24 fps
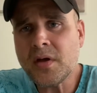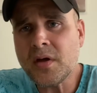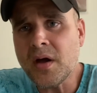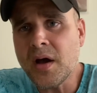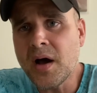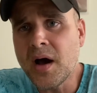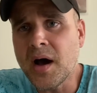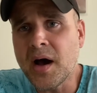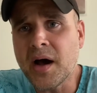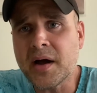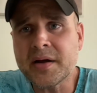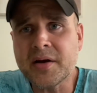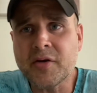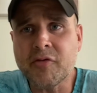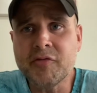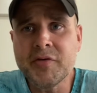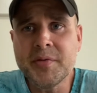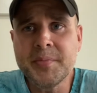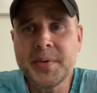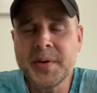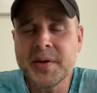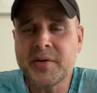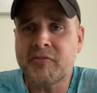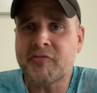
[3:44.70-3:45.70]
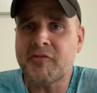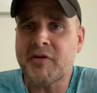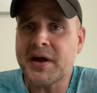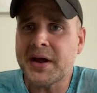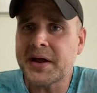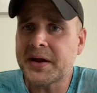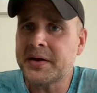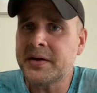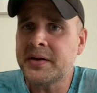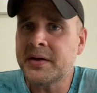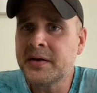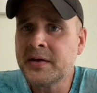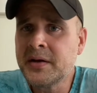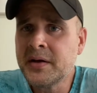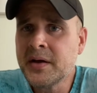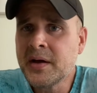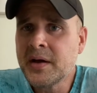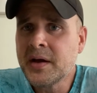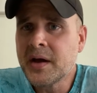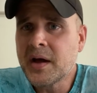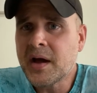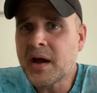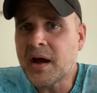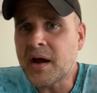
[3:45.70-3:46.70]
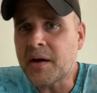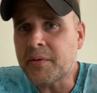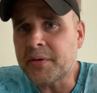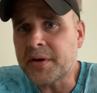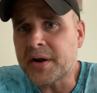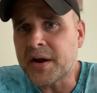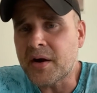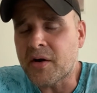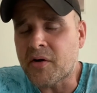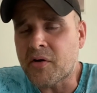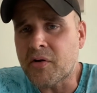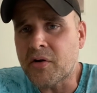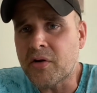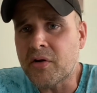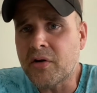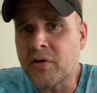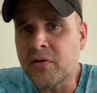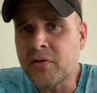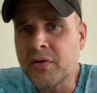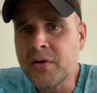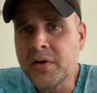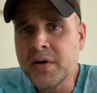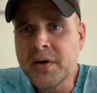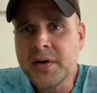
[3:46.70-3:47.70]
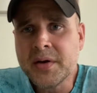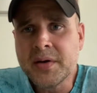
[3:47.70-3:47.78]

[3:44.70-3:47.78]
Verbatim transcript: uh, Caribbean Red Habanero,